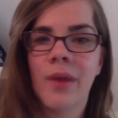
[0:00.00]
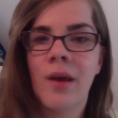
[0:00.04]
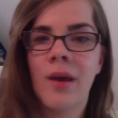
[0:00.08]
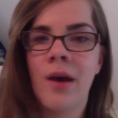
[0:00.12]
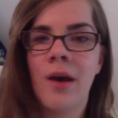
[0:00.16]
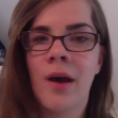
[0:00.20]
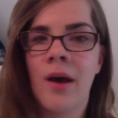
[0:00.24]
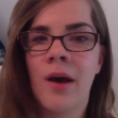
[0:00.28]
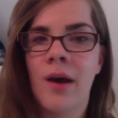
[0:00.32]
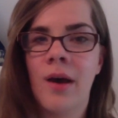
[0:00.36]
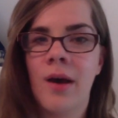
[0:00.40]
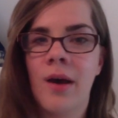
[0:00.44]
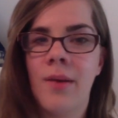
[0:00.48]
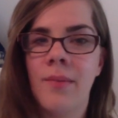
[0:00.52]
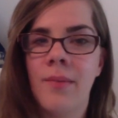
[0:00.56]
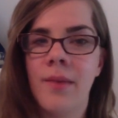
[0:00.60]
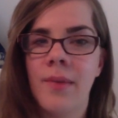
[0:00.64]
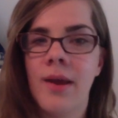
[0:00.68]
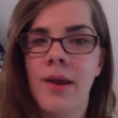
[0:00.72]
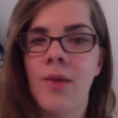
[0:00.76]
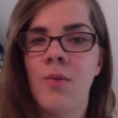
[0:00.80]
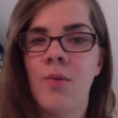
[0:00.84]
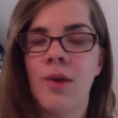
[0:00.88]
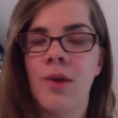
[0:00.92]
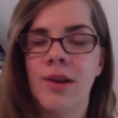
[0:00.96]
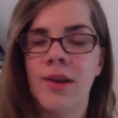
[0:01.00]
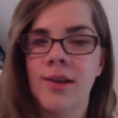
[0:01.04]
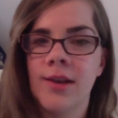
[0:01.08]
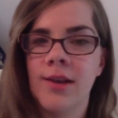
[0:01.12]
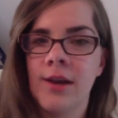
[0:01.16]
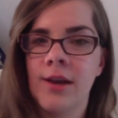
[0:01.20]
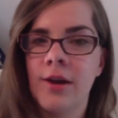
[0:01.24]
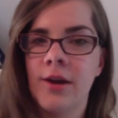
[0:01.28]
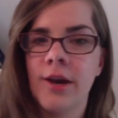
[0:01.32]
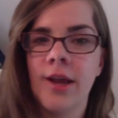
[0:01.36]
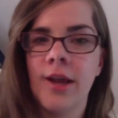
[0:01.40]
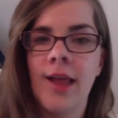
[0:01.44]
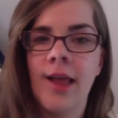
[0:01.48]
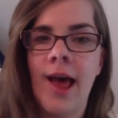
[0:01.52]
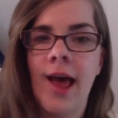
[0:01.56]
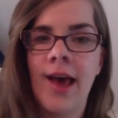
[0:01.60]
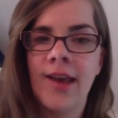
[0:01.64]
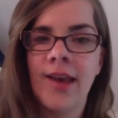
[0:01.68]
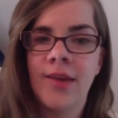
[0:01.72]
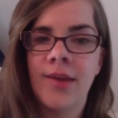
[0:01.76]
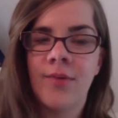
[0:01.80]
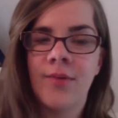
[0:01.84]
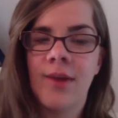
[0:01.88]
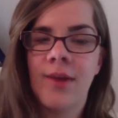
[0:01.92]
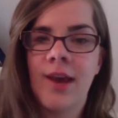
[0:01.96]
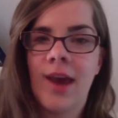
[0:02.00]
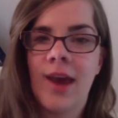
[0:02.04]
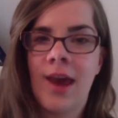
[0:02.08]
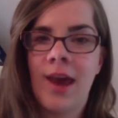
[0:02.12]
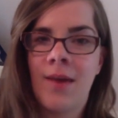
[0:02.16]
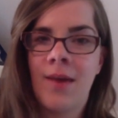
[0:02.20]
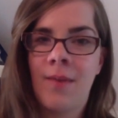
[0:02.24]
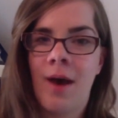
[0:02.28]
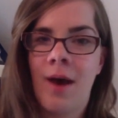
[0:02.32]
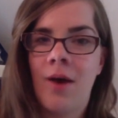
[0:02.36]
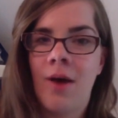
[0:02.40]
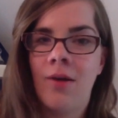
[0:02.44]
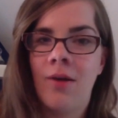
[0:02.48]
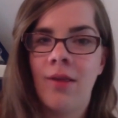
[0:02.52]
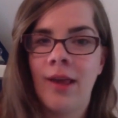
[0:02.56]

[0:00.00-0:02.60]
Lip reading: It was serialized when it came out,